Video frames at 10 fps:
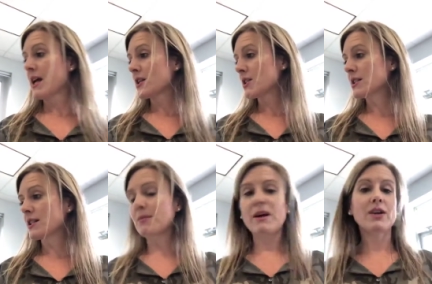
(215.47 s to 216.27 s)
just a
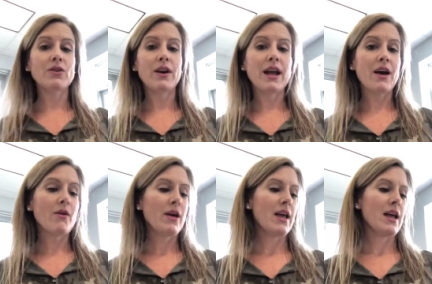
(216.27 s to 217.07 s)
little bit under
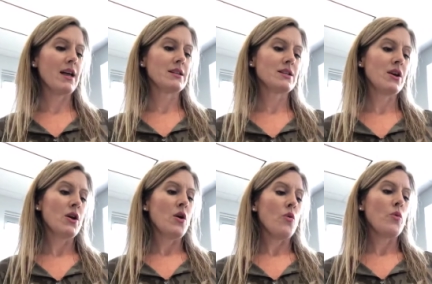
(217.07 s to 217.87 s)
now, and
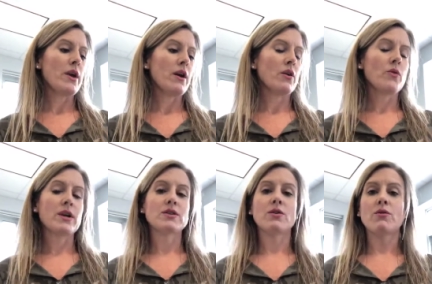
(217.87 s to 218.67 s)
we are going
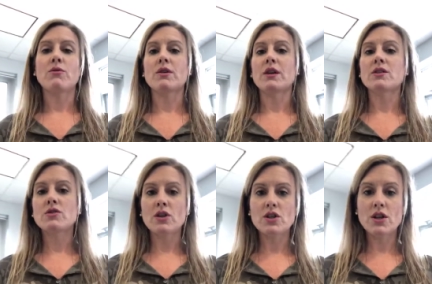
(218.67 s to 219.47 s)
to go through the
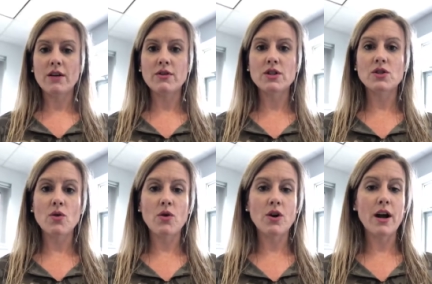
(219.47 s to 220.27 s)
construction of a
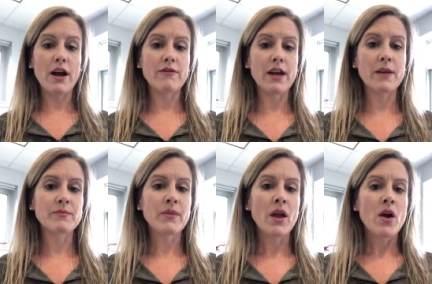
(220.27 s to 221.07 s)
solar
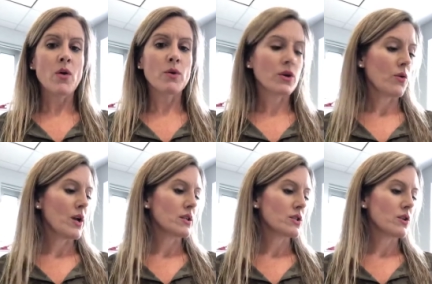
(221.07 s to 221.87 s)
oven. We're
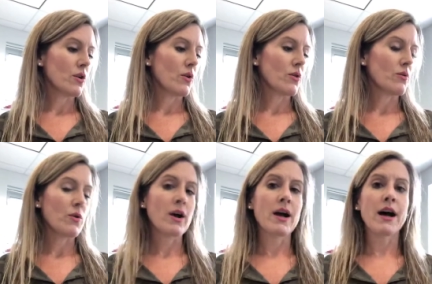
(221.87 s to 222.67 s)
going to go
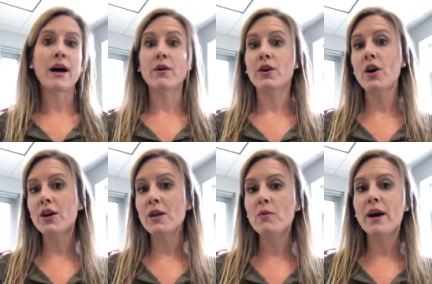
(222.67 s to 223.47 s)
through how to
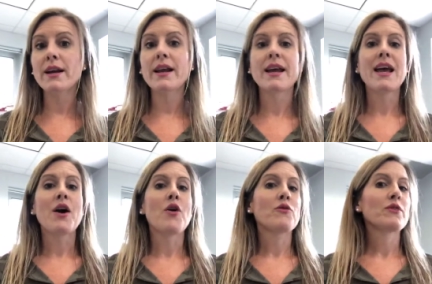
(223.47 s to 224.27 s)
cook in one.
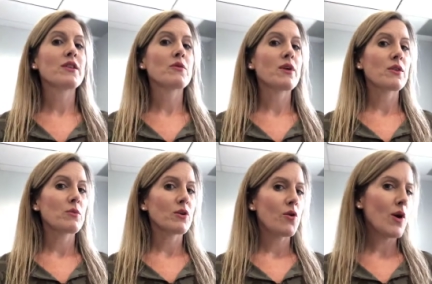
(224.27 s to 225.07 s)
Hopefully the weather
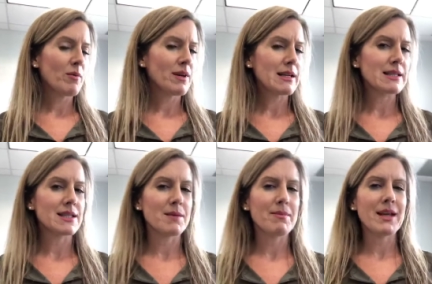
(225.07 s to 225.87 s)
will cooperate because
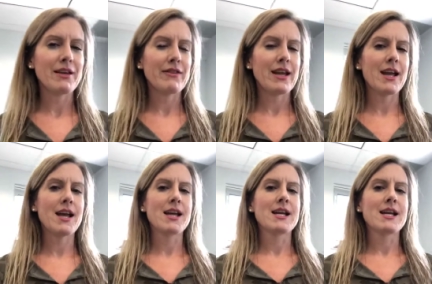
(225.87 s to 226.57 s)
it's a bit of a